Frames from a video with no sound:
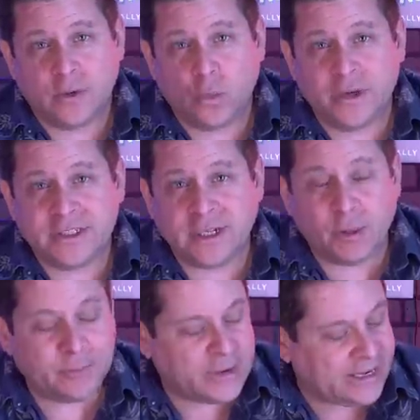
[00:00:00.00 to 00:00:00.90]
when
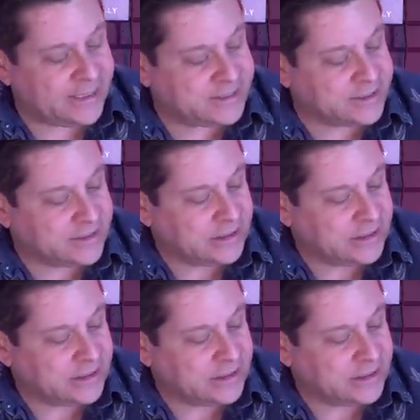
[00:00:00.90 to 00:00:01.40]
someone buys